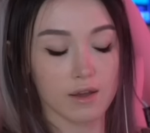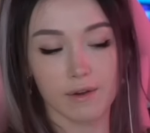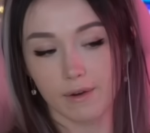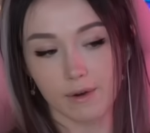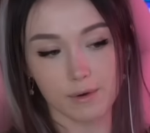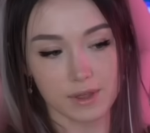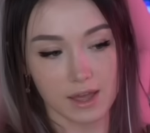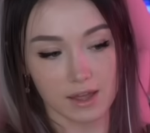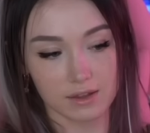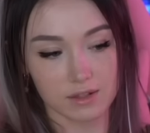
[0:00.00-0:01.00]
Oh
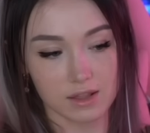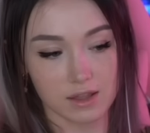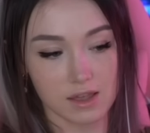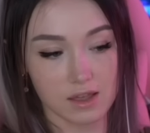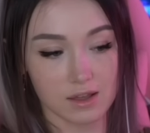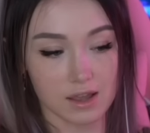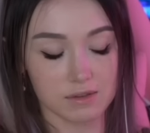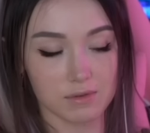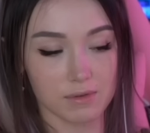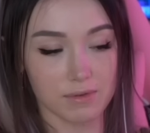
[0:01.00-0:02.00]
yeah, see, I
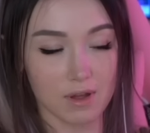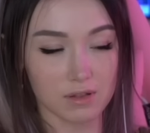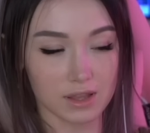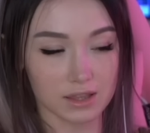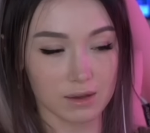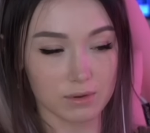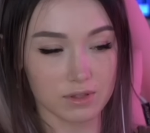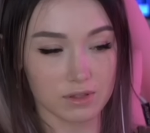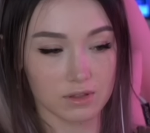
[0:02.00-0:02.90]
felt like that was...